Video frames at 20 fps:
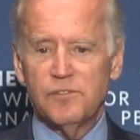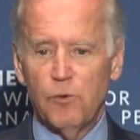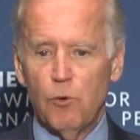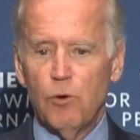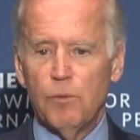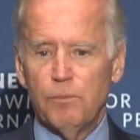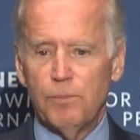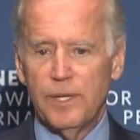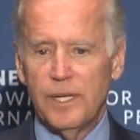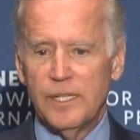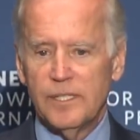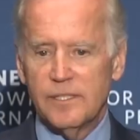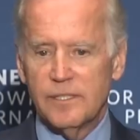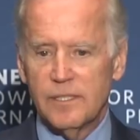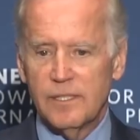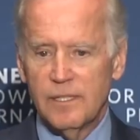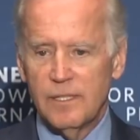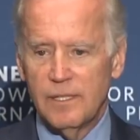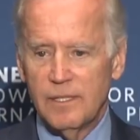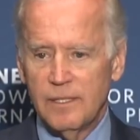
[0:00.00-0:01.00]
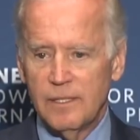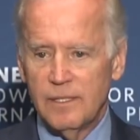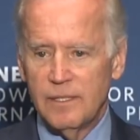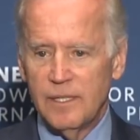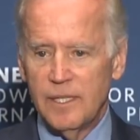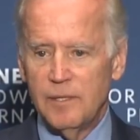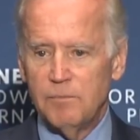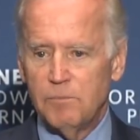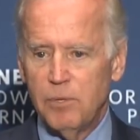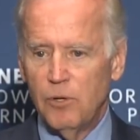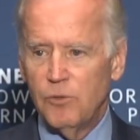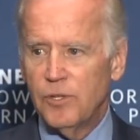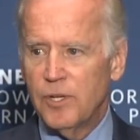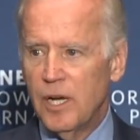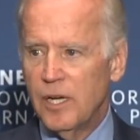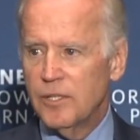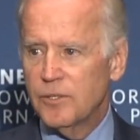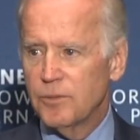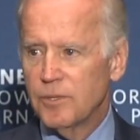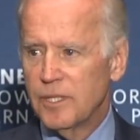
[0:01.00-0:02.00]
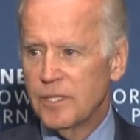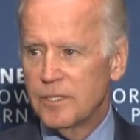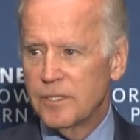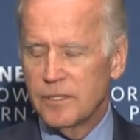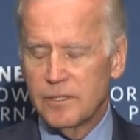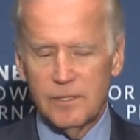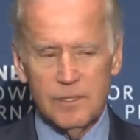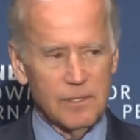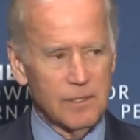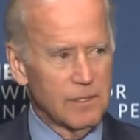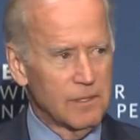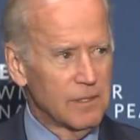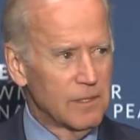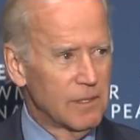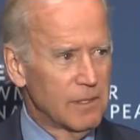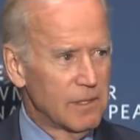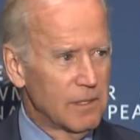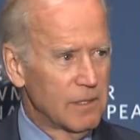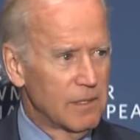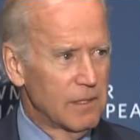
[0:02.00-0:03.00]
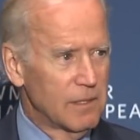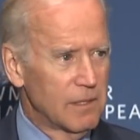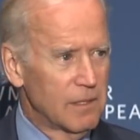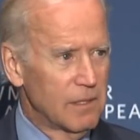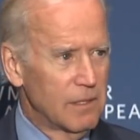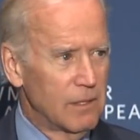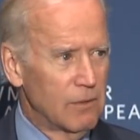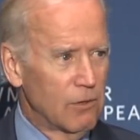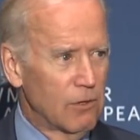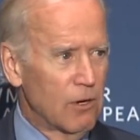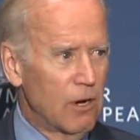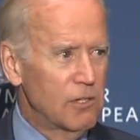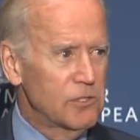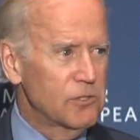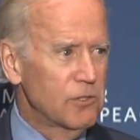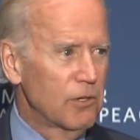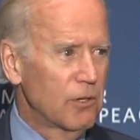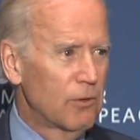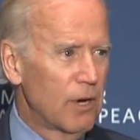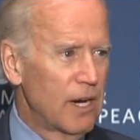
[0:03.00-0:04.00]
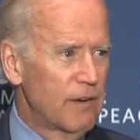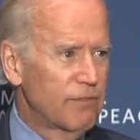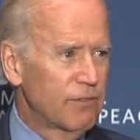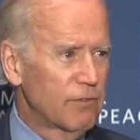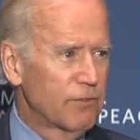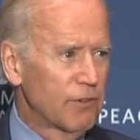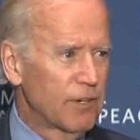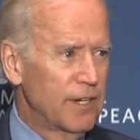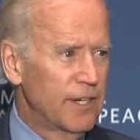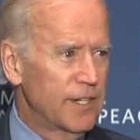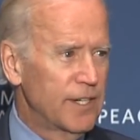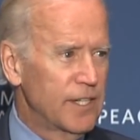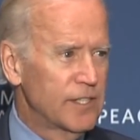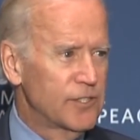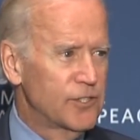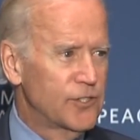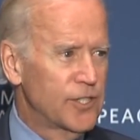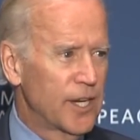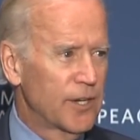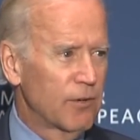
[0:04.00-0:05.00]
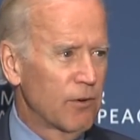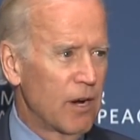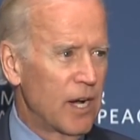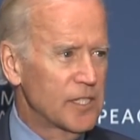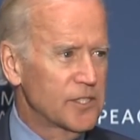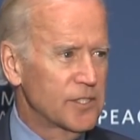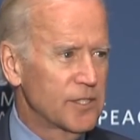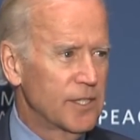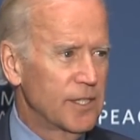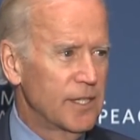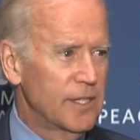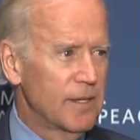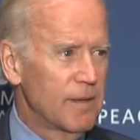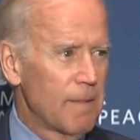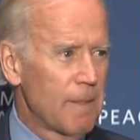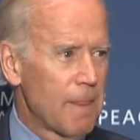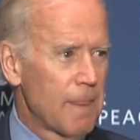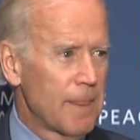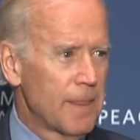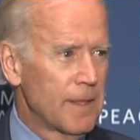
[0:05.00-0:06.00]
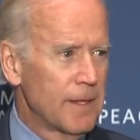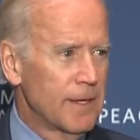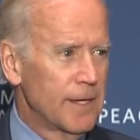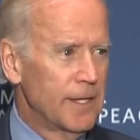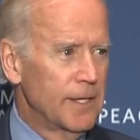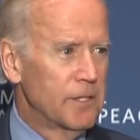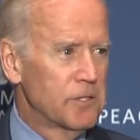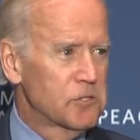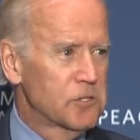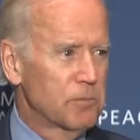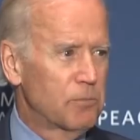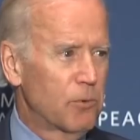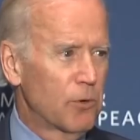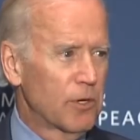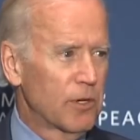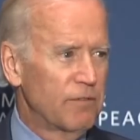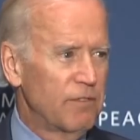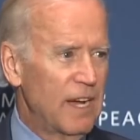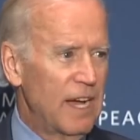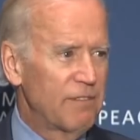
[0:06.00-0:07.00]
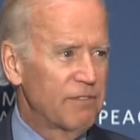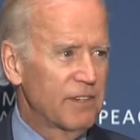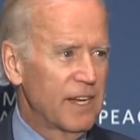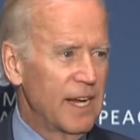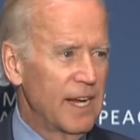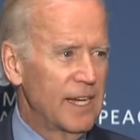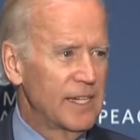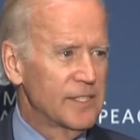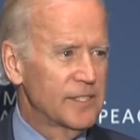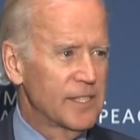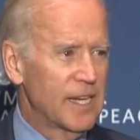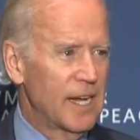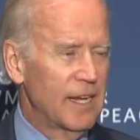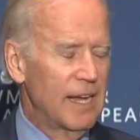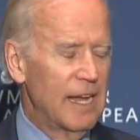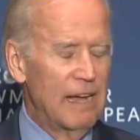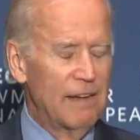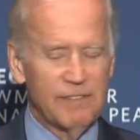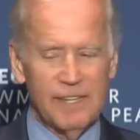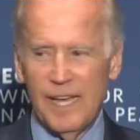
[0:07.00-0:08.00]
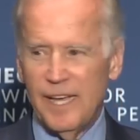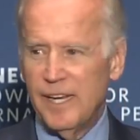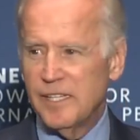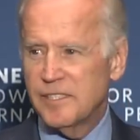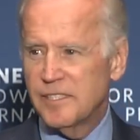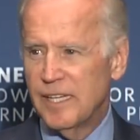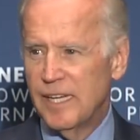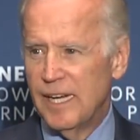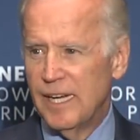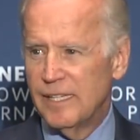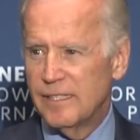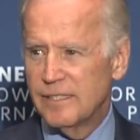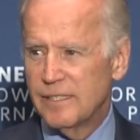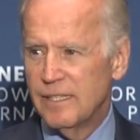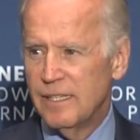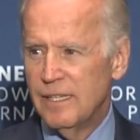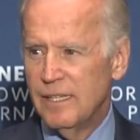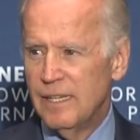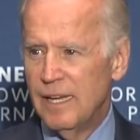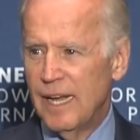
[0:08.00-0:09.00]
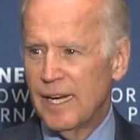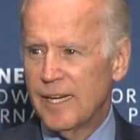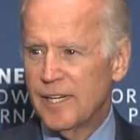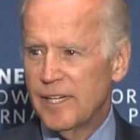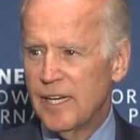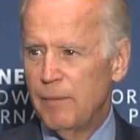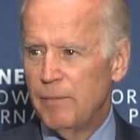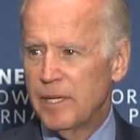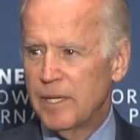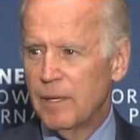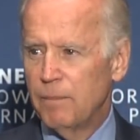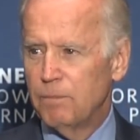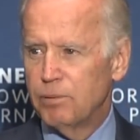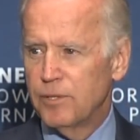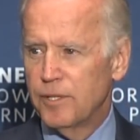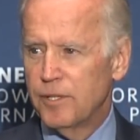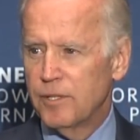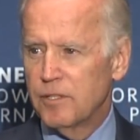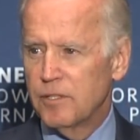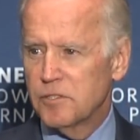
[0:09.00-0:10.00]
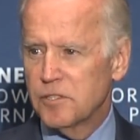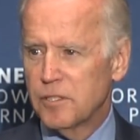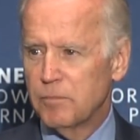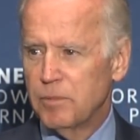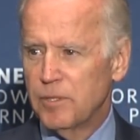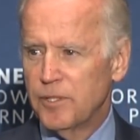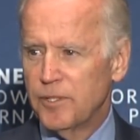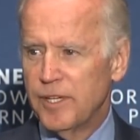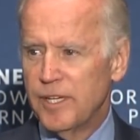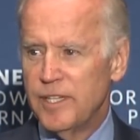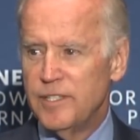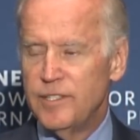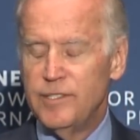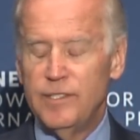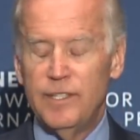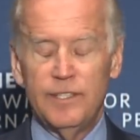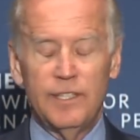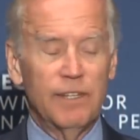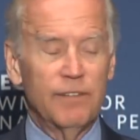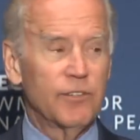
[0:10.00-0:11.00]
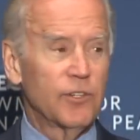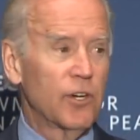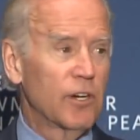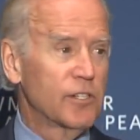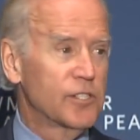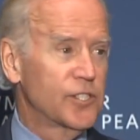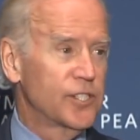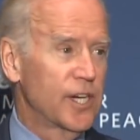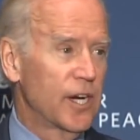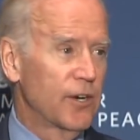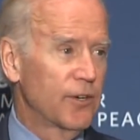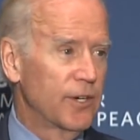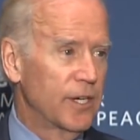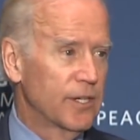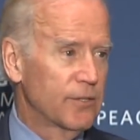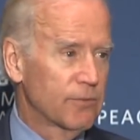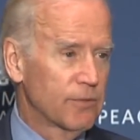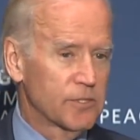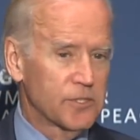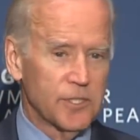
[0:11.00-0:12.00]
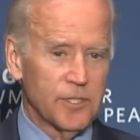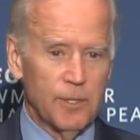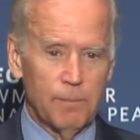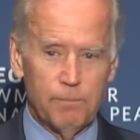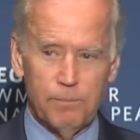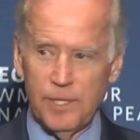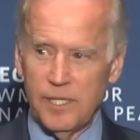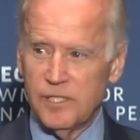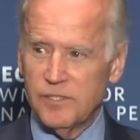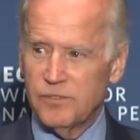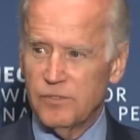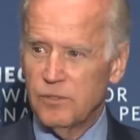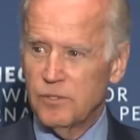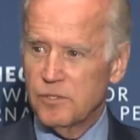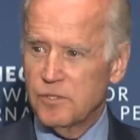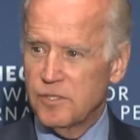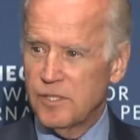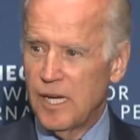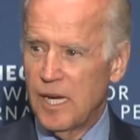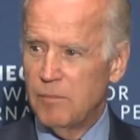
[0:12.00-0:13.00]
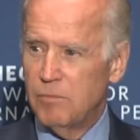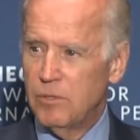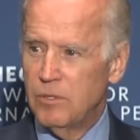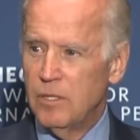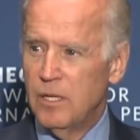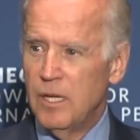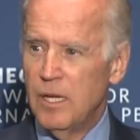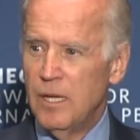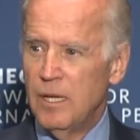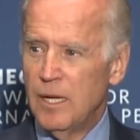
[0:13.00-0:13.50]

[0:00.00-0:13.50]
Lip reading: for peace in both countries. We're also grateful for India's generosity in the support of Afghanistan's economic and political stability, given our shared interest in a peaceful, stable,